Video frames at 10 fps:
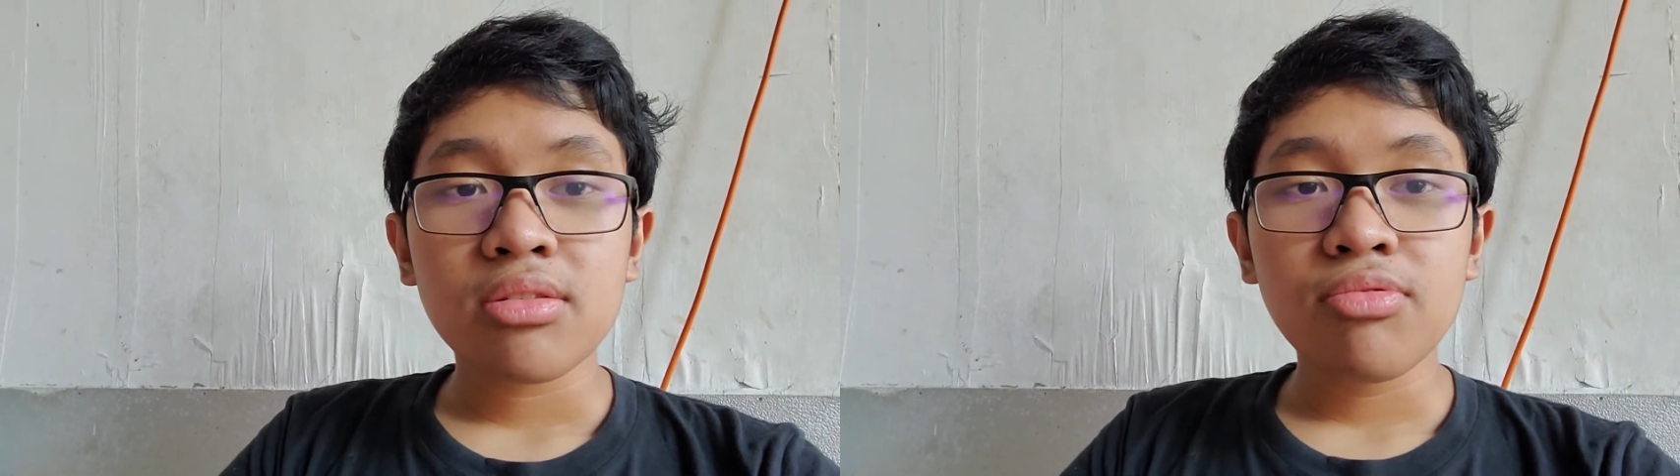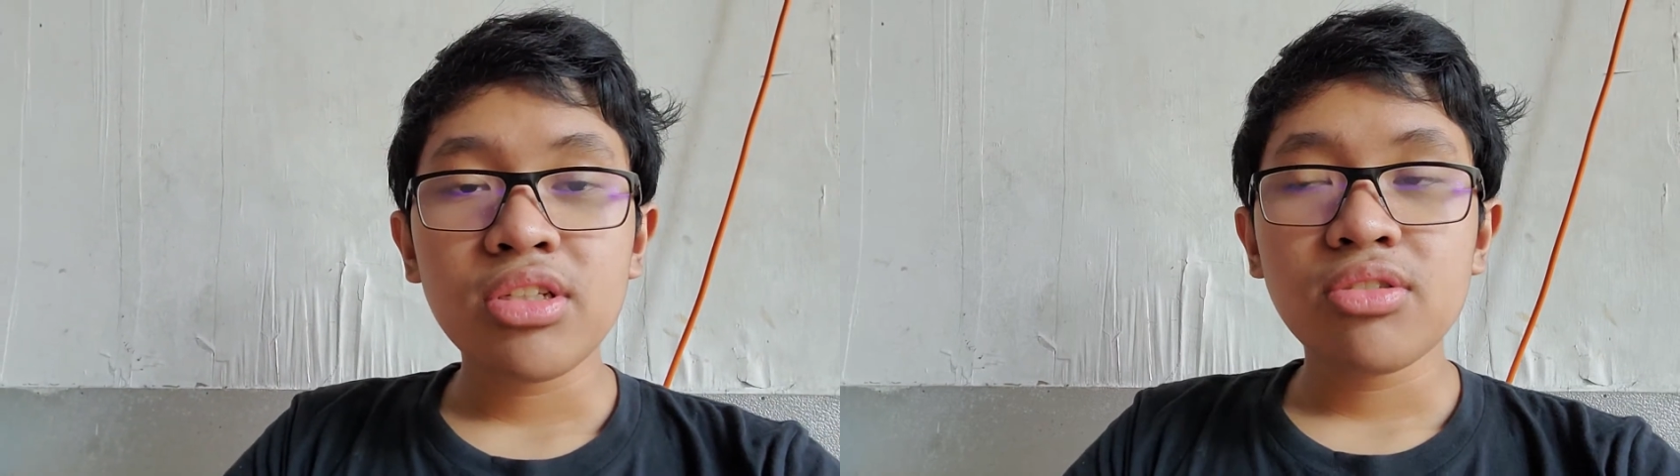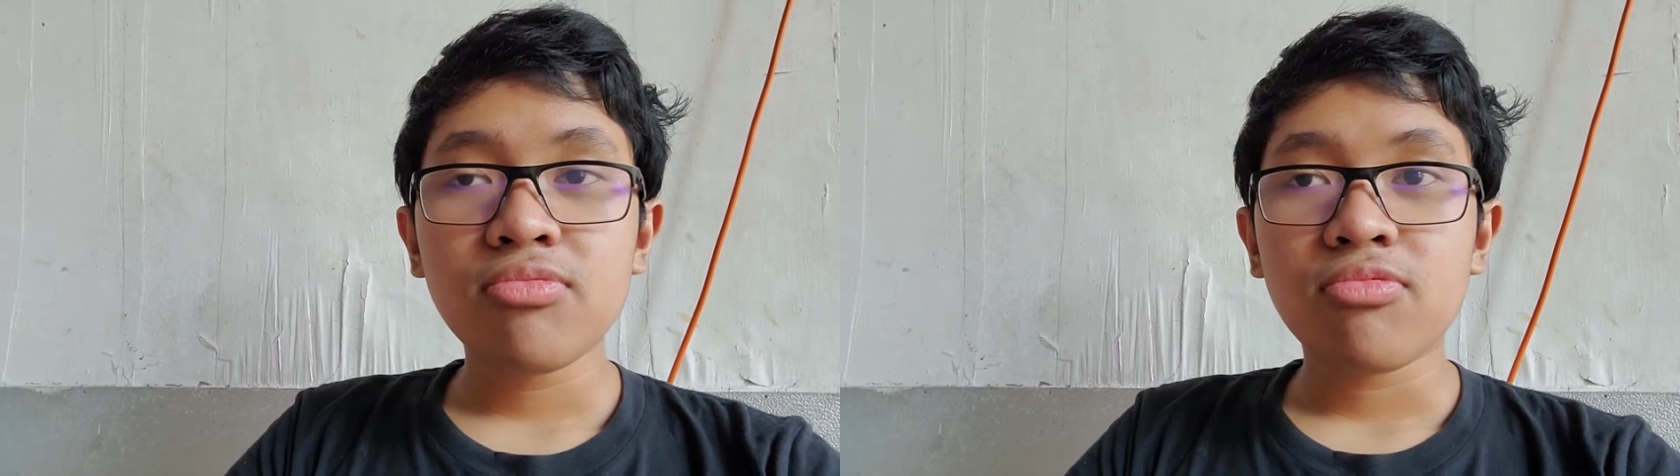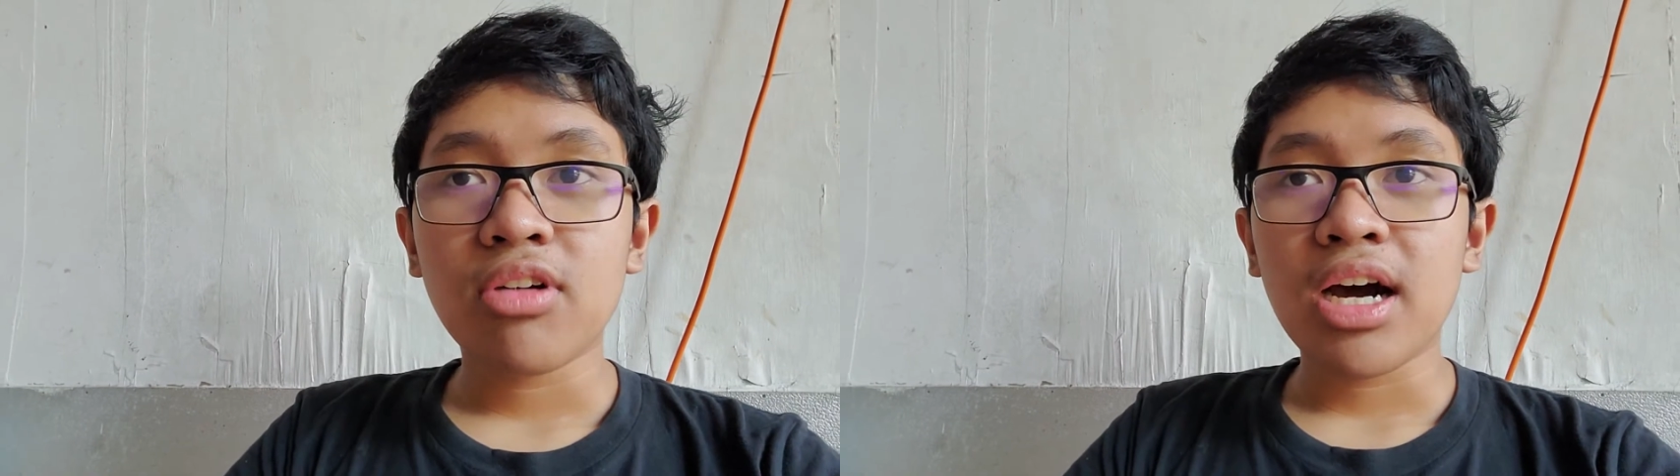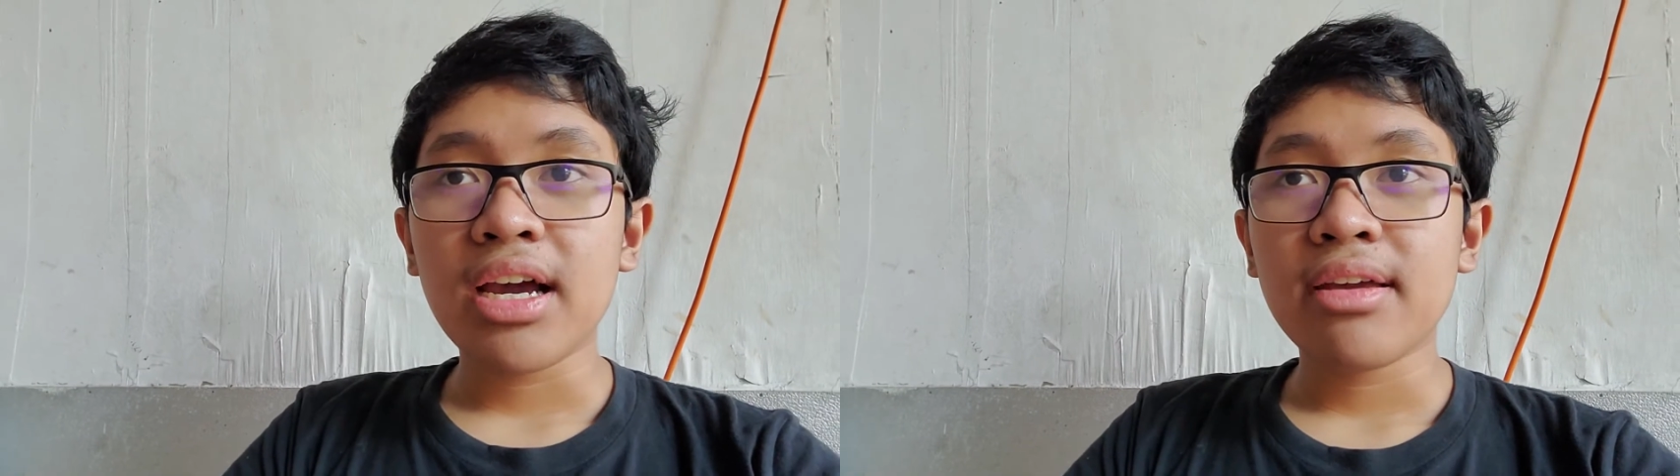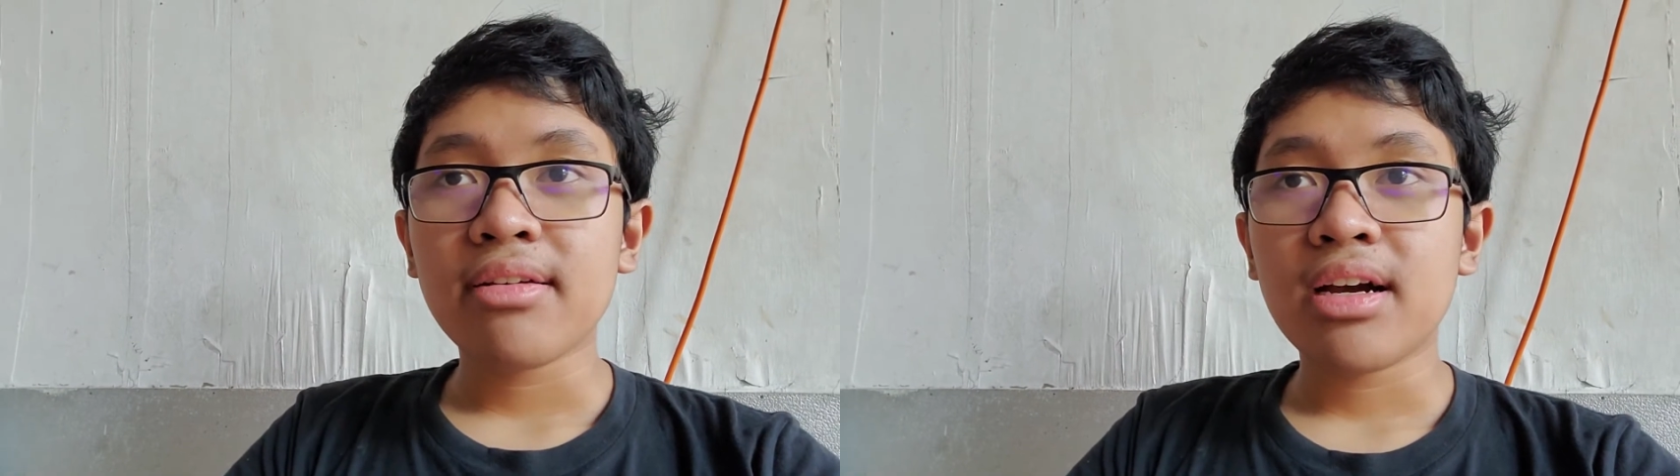reason why